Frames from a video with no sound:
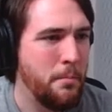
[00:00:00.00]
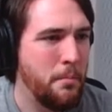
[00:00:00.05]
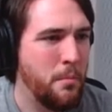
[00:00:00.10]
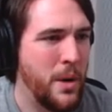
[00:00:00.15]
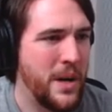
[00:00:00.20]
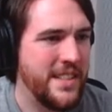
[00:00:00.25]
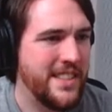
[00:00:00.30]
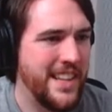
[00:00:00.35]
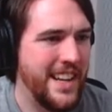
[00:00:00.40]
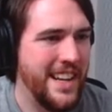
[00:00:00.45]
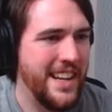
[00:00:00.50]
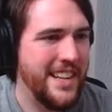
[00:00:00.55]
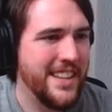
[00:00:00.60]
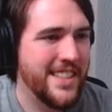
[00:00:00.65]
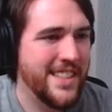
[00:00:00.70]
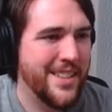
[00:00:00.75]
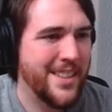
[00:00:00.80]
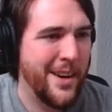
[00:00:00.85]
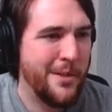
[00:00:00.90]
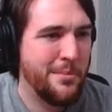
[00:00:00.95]
Press E to
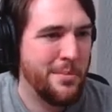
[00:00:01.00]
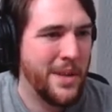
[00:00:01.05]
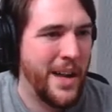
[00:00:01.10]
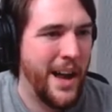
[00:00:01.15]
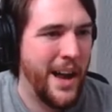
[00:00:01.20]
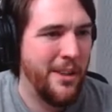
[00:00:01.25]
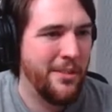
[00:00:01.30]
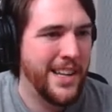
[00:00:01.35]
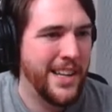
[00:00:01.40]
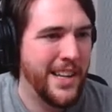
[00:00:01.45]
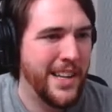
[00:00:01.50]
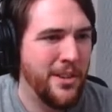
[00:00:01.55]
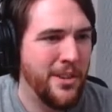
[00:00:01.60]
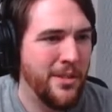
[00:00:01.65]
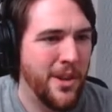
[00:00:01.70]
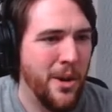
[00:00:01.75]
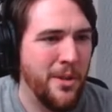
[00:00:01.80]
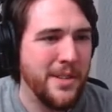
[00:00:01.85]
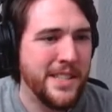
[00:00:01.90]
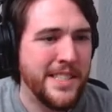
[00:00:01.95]
start plowing. You
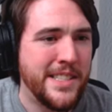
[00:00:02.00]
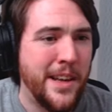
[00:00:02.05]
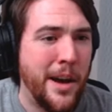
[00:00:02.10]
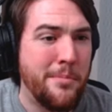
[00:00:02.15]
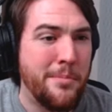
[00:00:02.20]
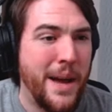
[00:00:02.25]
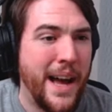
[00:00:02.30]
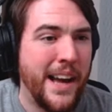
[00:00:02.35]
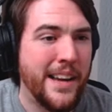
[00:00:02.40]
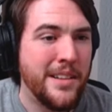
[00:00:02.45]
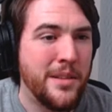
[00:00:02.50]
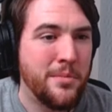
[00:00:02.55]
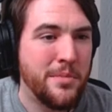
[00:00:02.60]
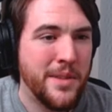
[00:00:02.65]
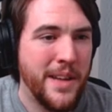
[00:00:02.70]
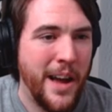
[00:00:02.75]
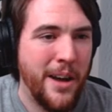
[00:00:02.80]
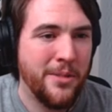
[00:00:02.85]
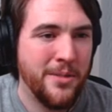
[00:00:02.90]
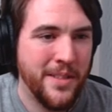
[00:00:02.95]
can always come back to
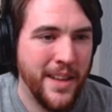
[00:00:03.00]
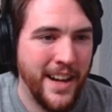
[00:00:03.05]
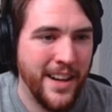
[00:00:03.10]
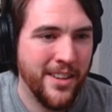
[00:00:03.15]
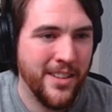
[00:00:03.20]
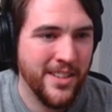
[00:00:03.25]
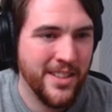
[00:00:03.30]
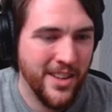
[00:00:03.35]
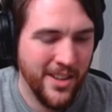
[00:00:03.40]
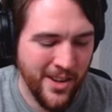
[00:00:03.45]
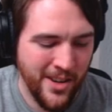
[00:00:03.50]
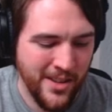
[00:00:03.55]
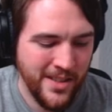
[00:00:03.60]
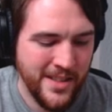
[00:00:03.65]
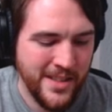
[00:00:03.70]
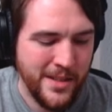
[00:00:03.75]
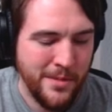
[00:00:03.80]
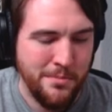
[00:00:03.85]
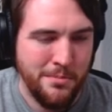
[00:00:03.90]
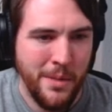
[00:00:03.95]
plow later to
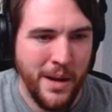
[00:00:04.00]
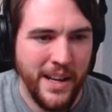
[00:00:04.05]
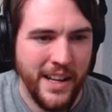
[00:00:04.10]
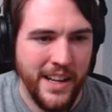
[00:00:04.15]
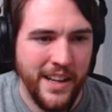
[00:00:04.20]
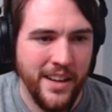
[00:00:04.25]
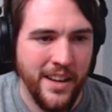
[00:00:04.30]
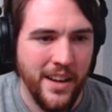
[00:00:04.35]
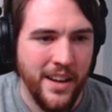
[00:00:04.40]
earn some money.